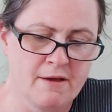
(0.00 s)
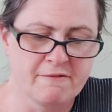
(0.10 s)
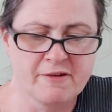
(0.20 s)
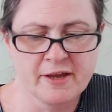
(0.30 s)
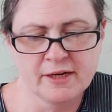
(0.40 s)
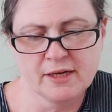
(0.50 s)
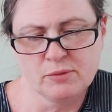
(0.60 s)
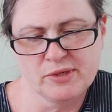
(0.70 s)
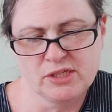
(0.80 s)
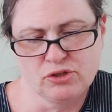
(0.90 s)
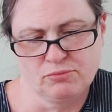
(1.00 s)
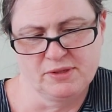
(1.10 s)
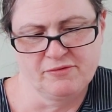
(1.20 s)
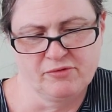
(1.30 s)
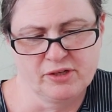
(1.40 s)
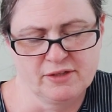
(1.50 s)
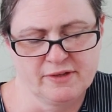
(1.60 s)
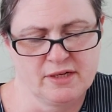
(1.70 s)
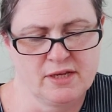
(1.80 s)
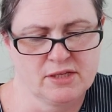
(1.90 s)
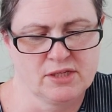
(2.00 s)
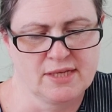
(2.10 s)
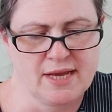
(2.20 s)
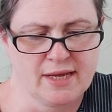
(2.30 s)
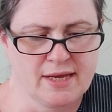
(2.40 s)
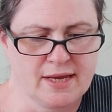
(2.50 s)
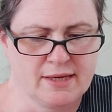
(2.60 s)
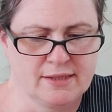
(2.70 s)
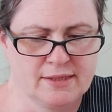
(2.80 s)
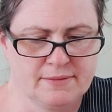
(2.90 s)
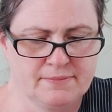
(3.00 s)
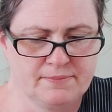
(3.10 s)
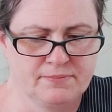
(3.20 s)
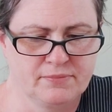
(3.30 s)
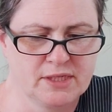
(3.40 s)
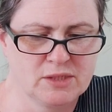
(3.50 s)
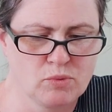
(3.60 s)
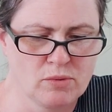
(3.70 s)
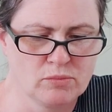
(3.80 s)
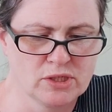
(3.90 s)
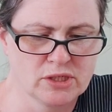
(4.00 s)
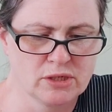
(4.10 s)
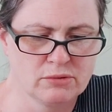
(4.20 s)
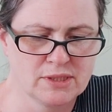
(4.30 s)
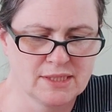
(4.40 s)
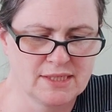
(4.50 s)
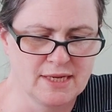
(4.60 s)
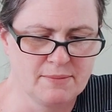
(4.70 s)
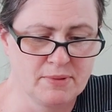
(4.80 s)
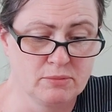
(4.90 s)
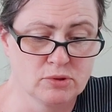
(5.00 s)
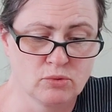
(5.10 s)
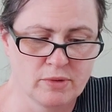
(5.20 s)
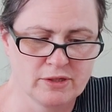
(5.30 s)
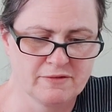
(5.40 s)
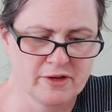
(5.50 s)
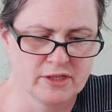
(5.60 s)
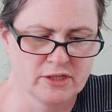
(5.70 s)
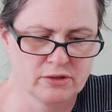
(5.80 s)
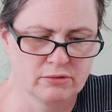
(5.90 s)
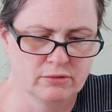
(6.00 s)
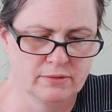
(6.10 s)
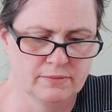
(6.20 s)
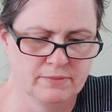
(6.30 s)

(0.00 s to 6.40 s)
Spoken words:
Finally, we stopped in front of another staircase. This one was so steep it was almost vertical.